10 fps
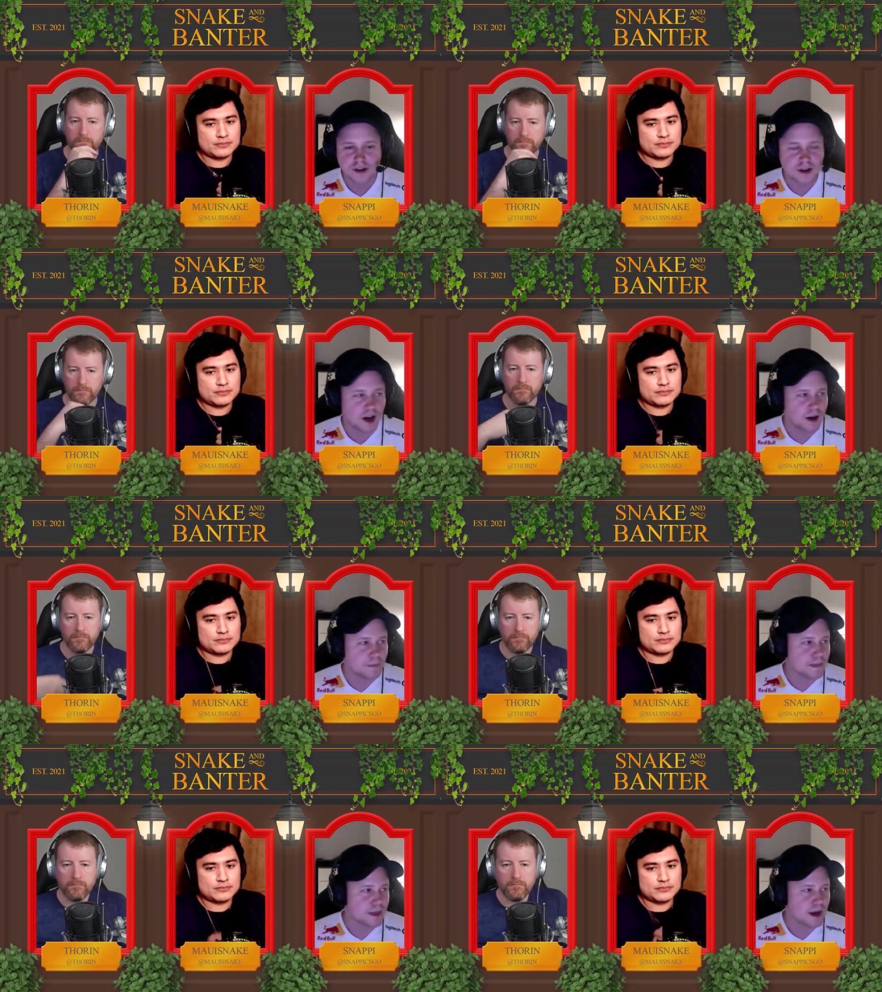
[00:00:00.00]

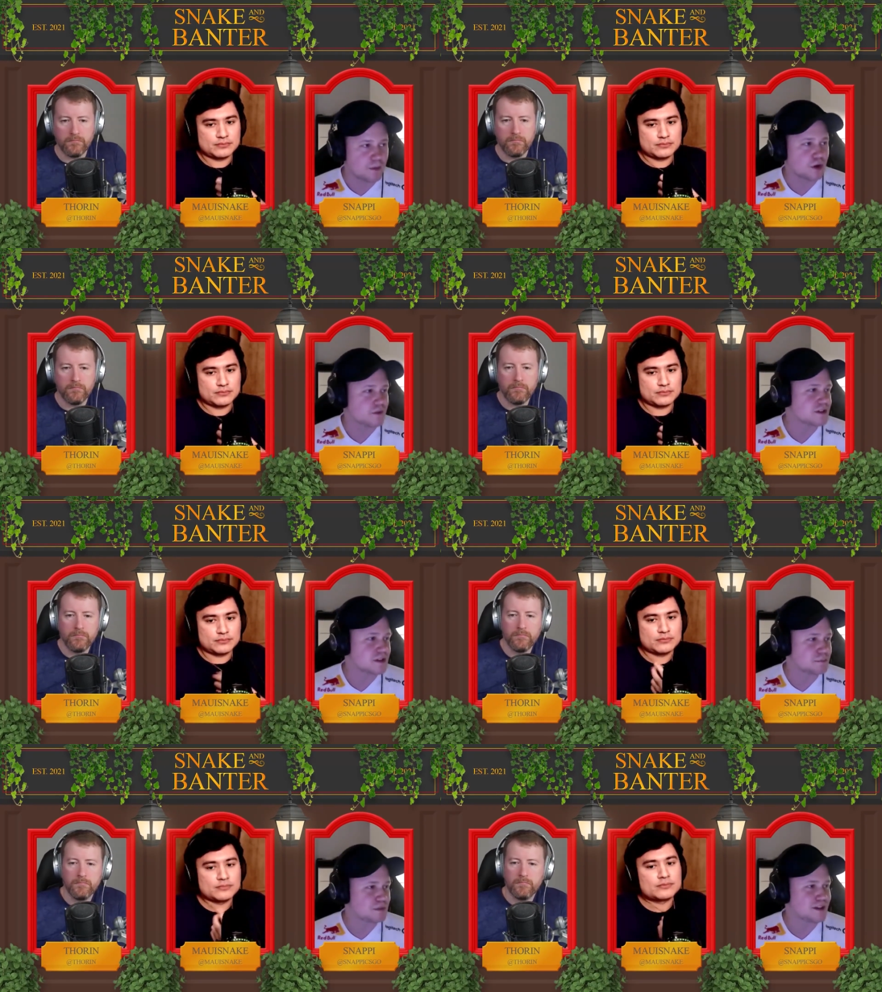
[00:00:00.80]
Speaker 1: Um, I would
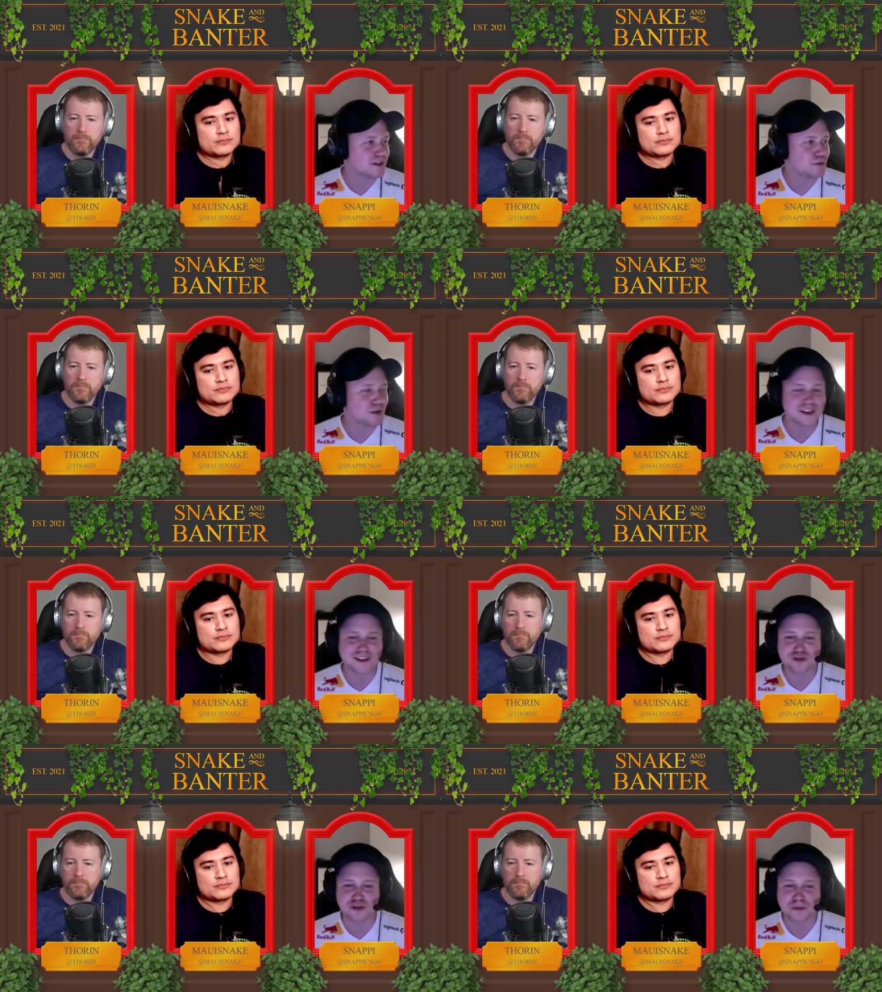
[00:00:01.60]
obviously be willing
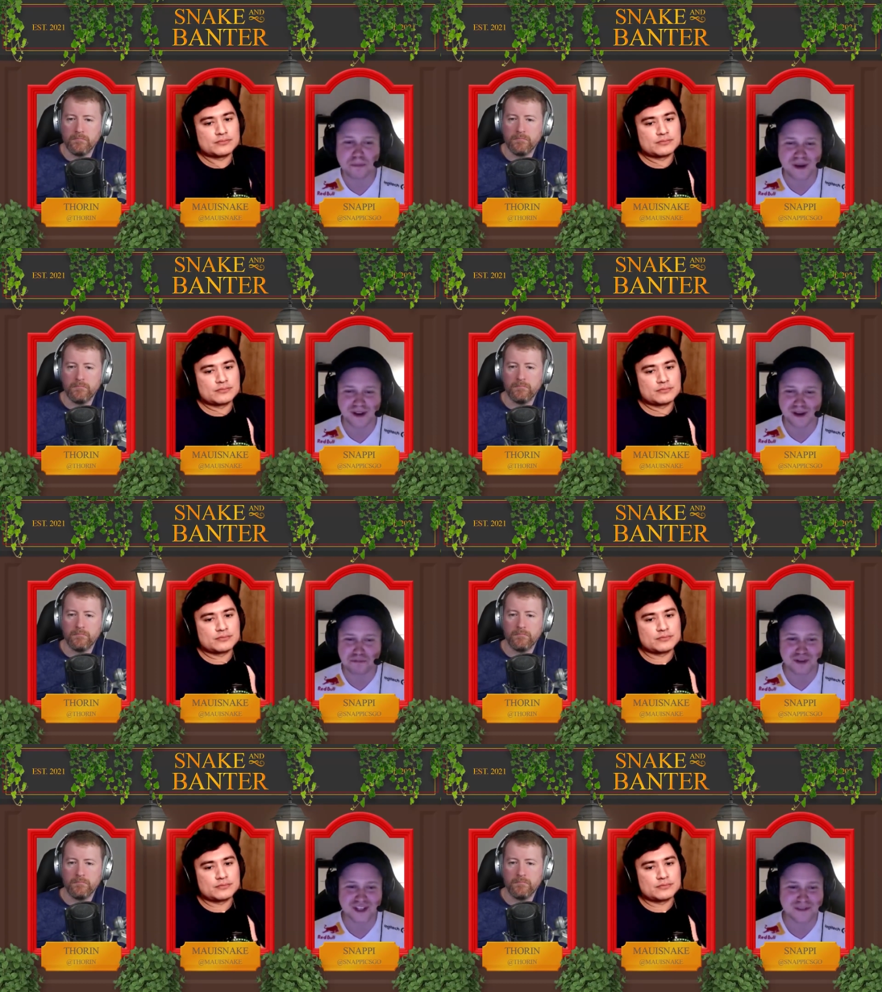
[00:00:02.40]
to bet on
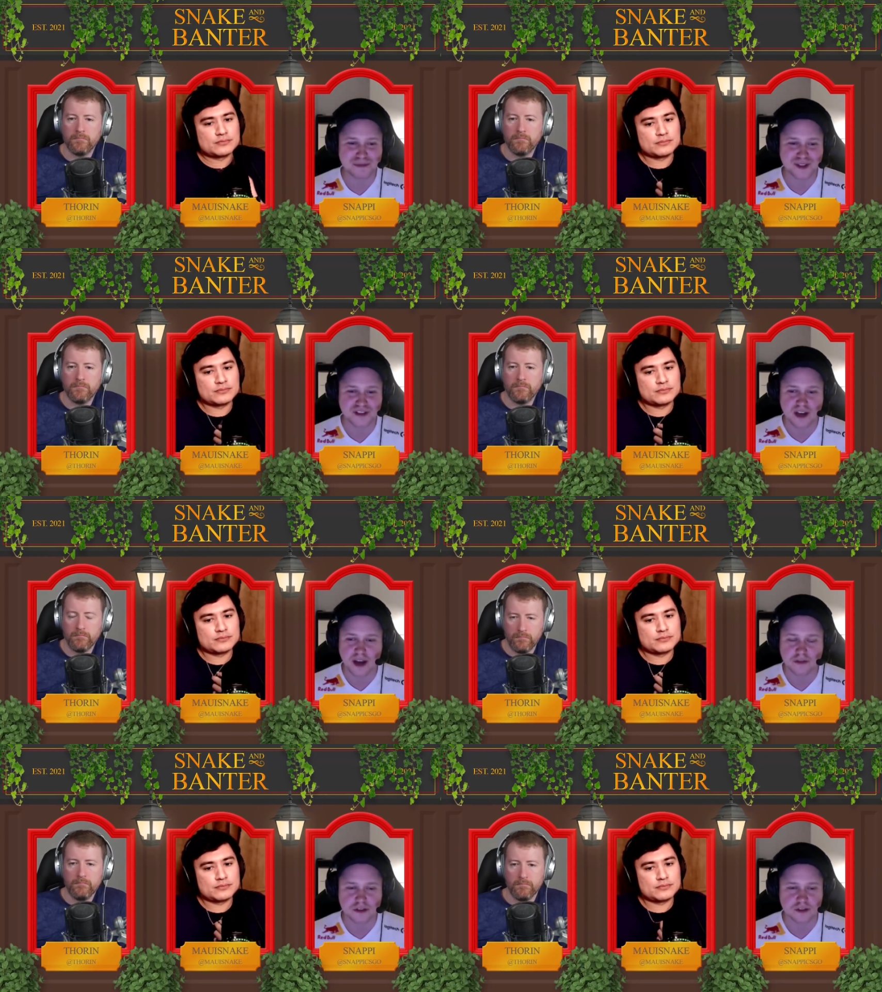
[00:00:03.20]
Brehze because I
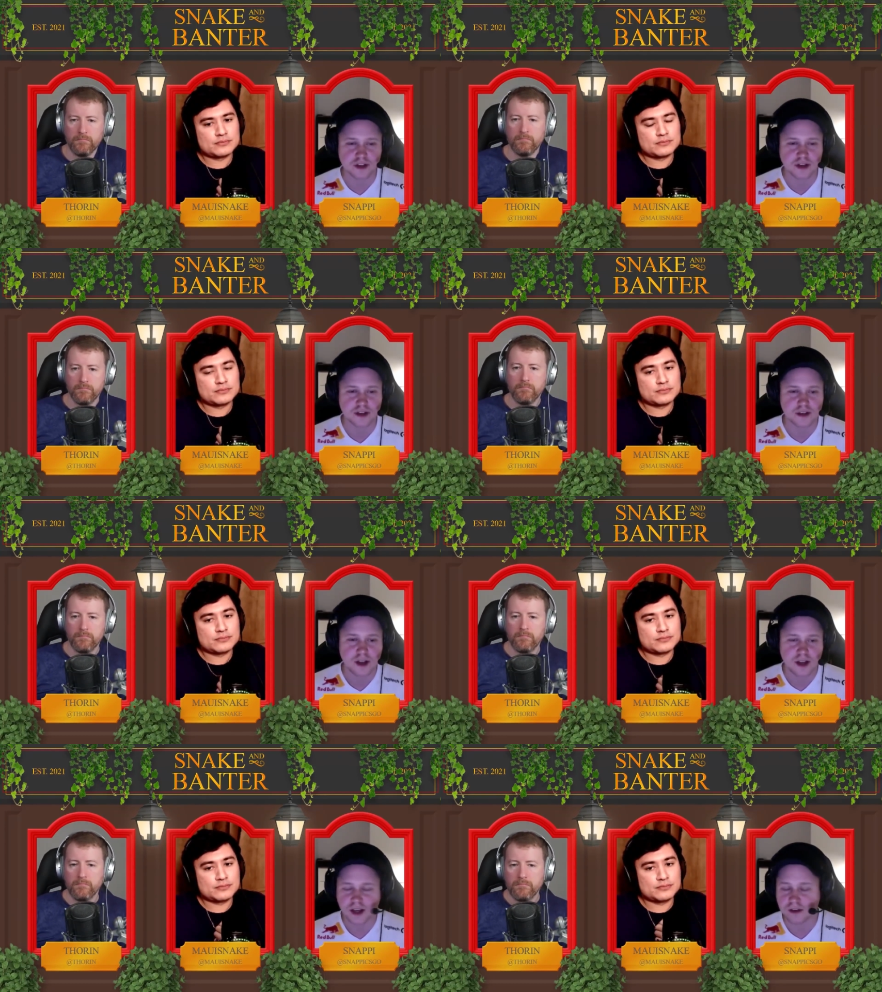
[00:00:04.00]
have such a
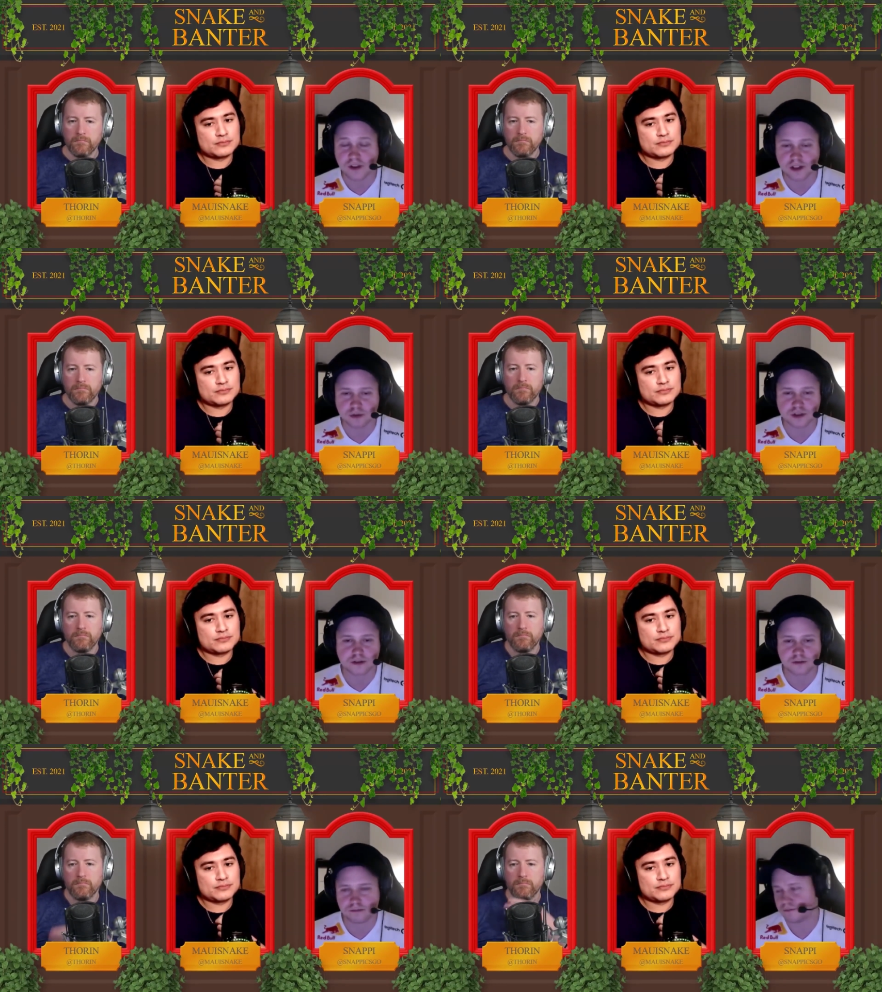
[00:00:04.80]
like I felt he
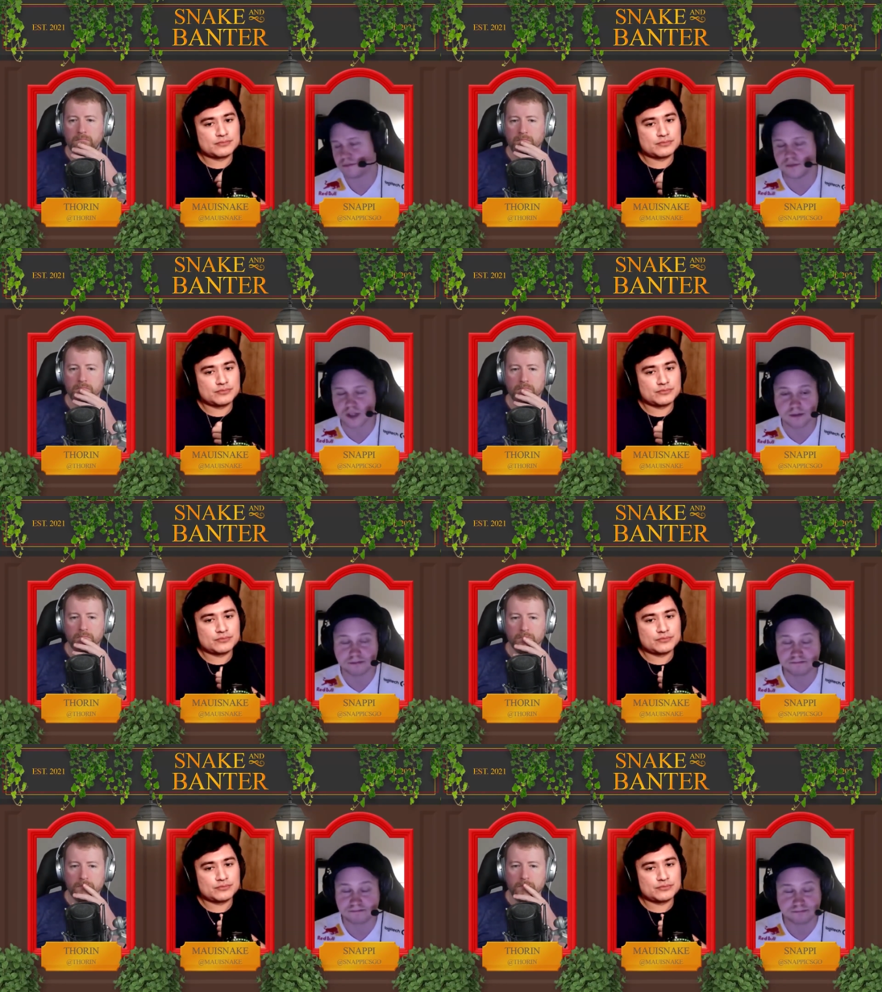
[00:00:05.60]
was well
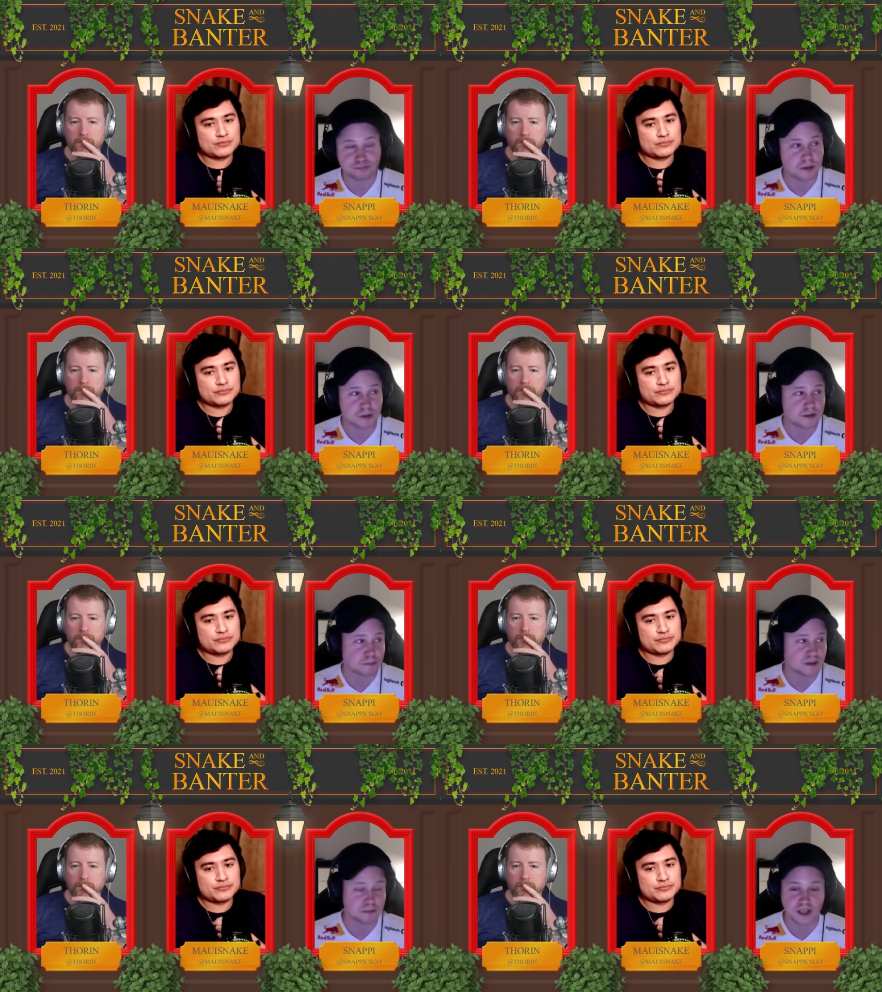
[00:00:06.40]
pretty much the
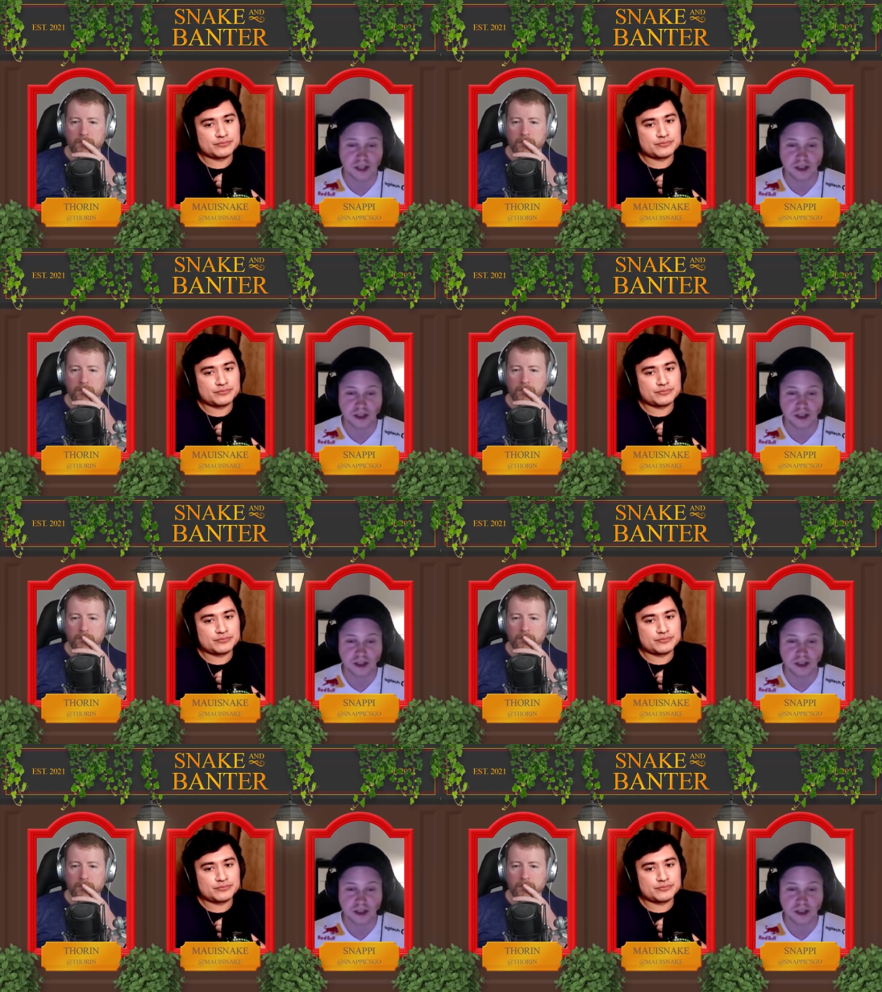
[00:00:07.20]
best player in